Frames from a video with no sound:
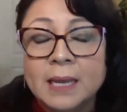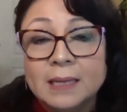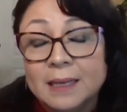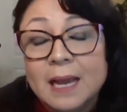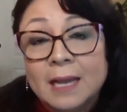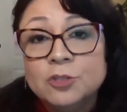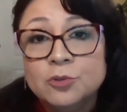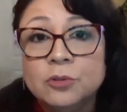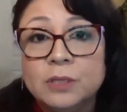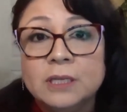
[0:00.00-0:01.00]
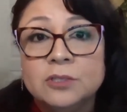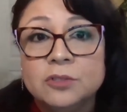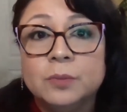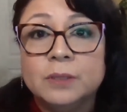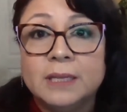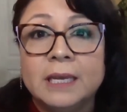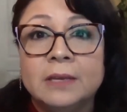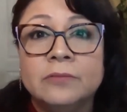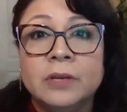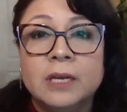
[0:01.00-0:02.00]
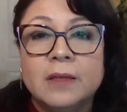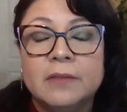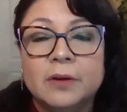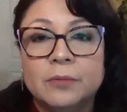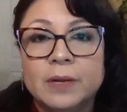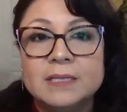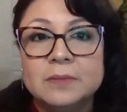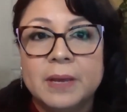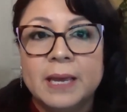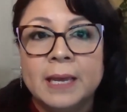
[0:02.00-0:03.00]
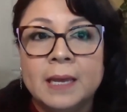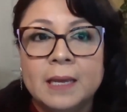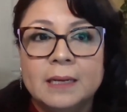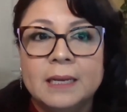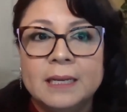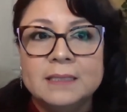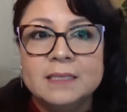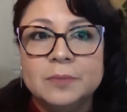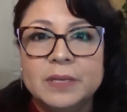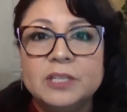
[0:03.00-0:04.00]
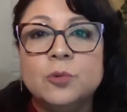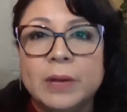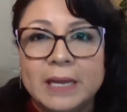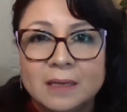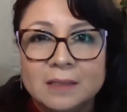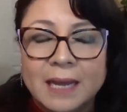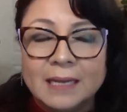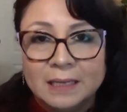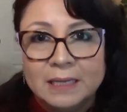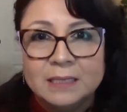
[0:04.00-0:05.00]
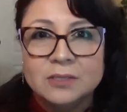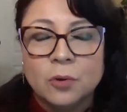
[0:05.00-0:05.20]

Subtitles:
Like, I truly do believe that a resume needs to be tweaked at least,